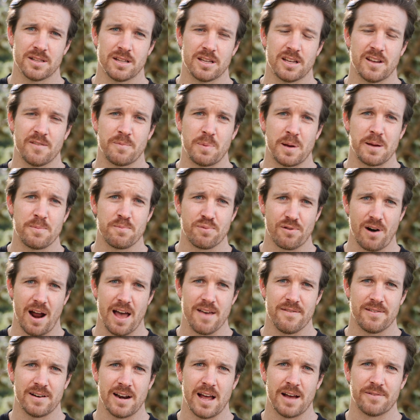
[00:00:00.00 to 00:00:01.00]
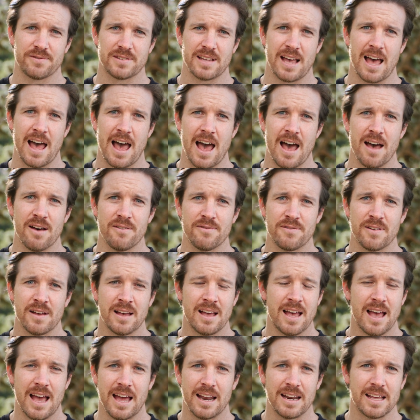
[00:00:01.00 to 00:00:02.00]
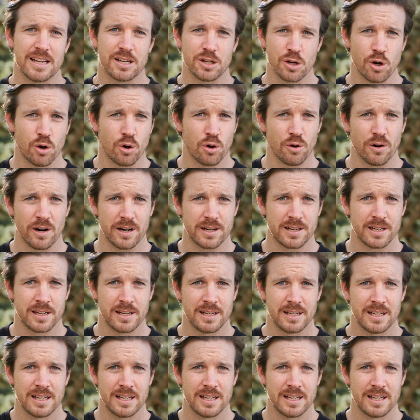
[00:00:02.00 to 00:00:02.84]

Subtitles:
that you've been brave enough to have and ignore it.